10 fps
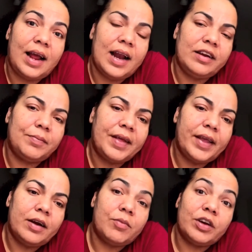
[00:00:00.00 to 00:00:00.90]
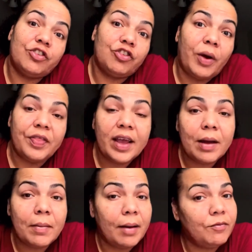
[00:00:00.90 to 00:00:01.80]
at least by the end of March. So I think
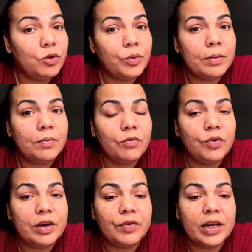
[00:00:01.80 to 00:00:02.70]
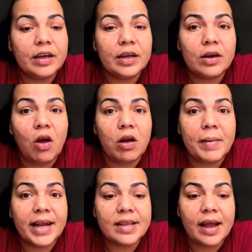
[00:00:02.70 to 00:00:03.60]
I'm, I'm doing really, really good on
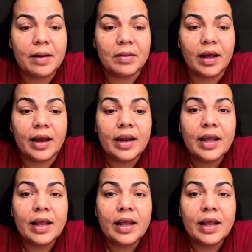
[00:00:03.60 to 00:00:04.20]
my timeline.